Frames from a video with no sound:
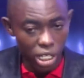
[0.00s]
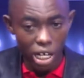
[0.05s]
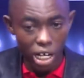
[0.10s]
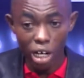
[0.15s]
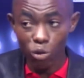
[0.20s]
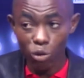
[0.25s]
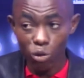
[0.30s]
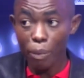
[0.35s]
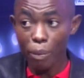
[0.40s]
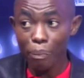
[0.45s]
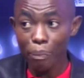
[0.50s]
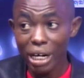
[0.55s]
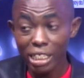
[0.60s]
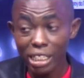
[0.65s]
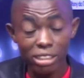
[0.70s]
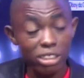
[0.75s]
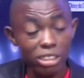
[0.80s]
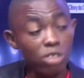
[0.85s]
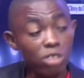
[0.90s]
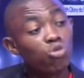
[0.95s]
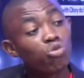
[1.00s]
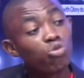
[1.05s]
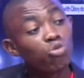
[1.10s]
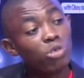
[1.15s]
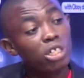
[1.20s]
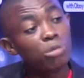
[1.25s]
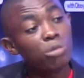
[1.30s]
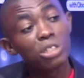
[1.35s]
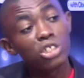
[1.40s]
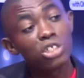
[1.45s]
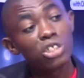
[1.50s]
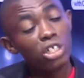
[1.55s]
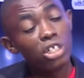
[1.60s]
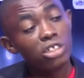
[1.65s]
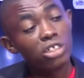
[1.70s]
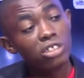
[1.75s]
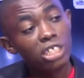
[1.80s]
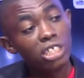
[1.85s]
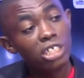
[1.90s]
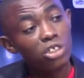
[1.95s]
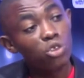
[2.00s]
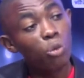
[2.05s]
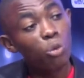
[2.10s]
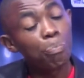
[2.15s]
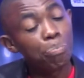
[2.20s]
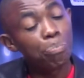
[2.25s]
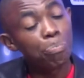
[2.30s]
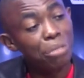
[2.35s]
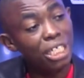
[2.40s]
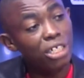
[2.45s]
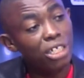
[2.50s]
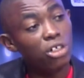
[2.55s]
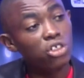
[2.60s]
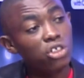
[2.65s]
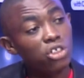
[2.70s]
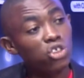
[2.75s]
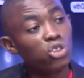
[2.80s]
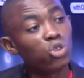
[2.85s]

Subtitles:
And one party will be trusting you because